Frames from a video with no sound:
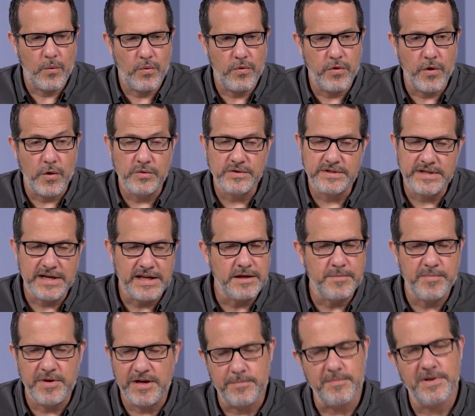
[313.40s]
those need
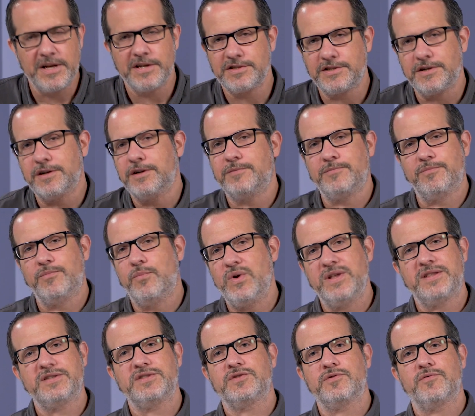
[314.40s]
to be administered
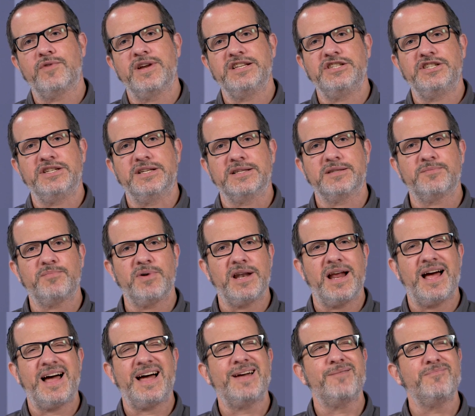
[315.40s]
with syringes.
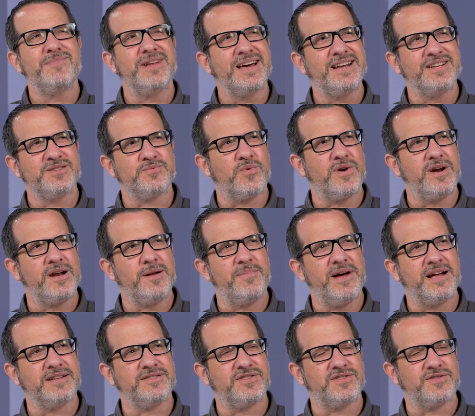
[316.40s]
But I'm not as worried
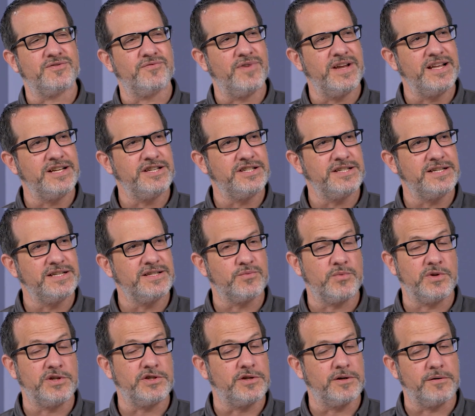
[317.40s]
about syringes,
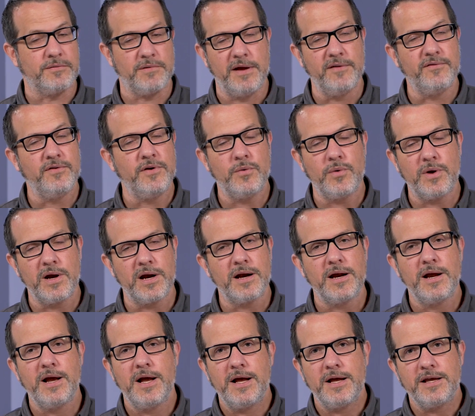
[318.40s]
which are
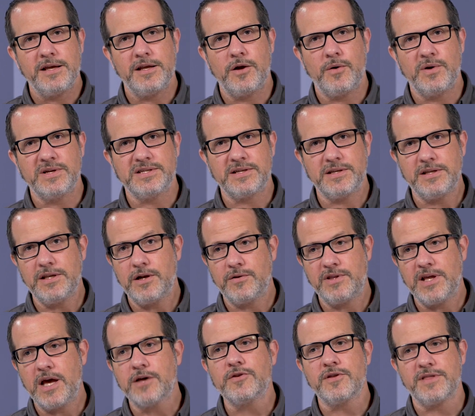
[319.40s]
everywhere, you know, as you know,
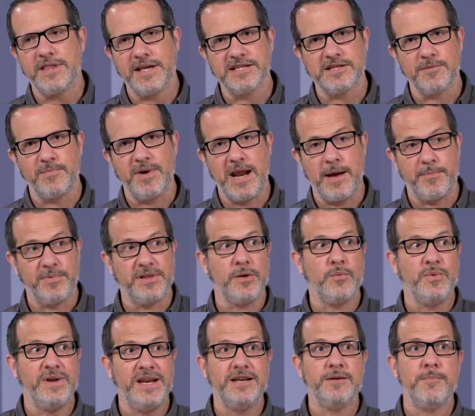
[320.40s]
the other things that might happen.
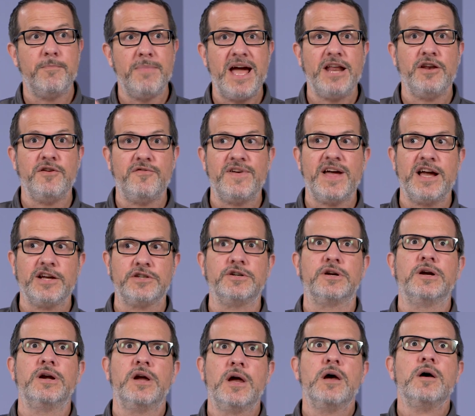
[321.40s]
Like we need to
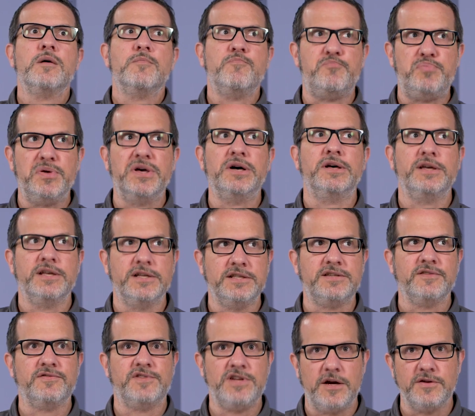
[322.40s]
manufacture
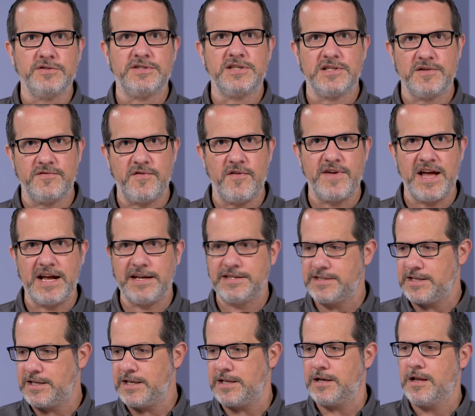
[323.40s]
billions of doses of a
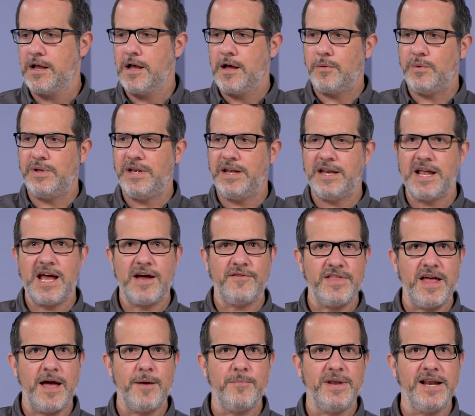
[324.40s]
vaccine. We need to
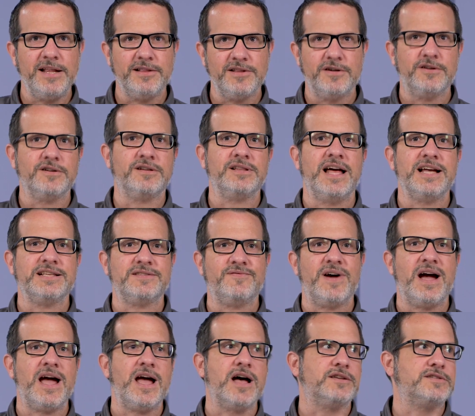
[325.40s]
have that many little glass
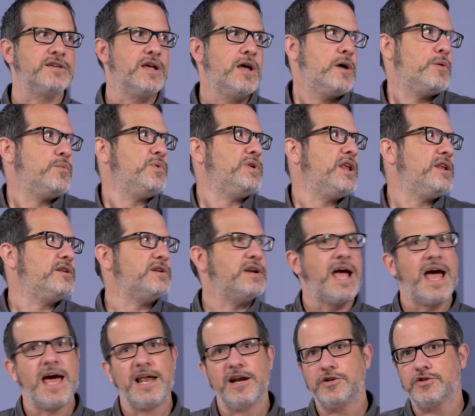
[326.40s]
vials. We need to
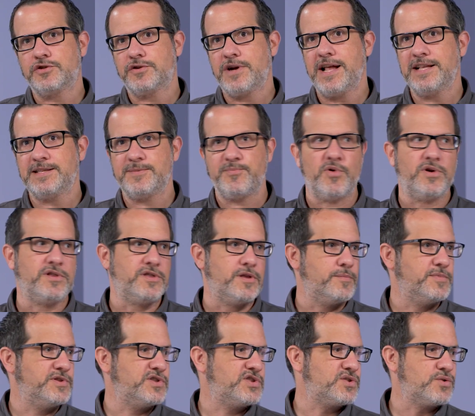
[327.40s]
know how to transport
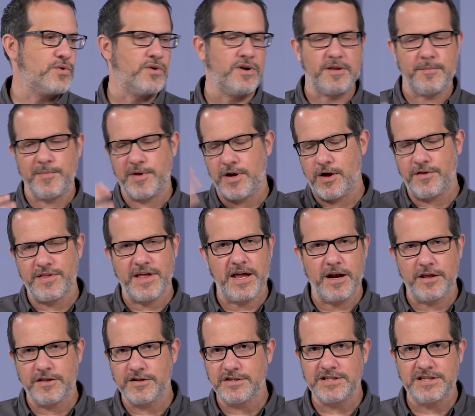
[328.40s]
them and store them and all that
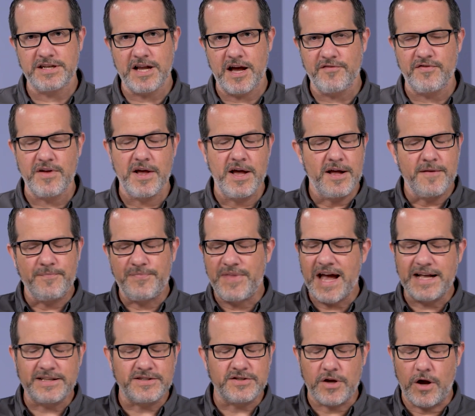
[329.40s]
other stuff.
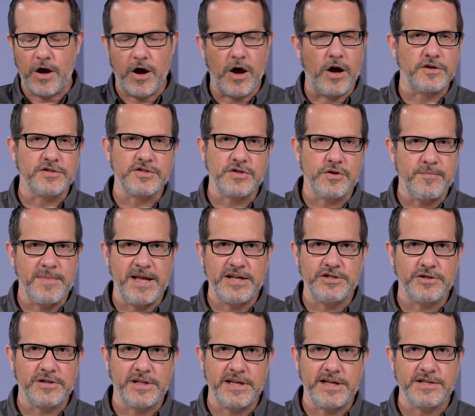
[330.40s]
That's also
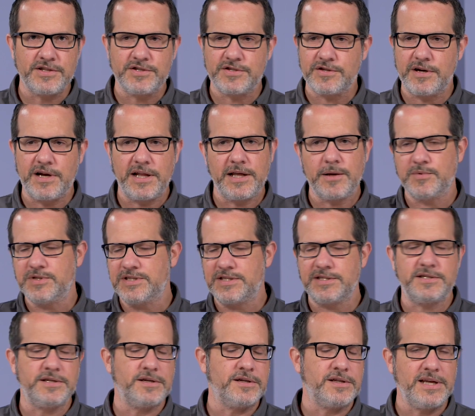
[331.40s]
majorly concerning, would
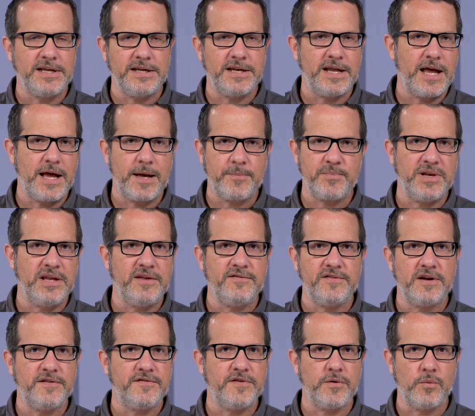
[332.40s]
still need to happen
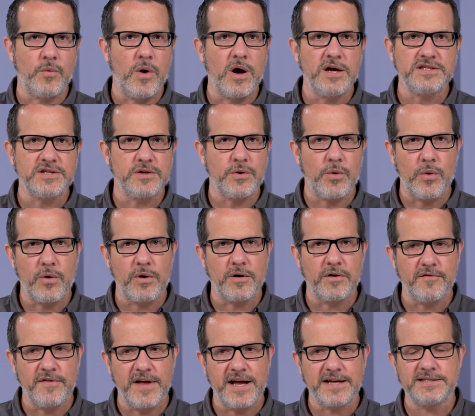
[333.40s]
even if it was an
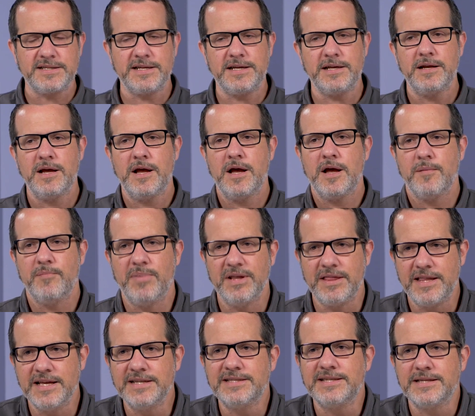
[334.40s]
oral vaccine.
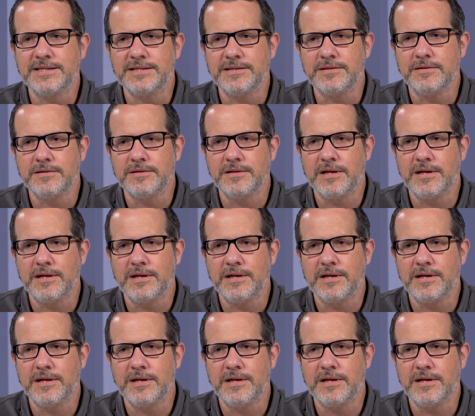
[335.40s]
But this is,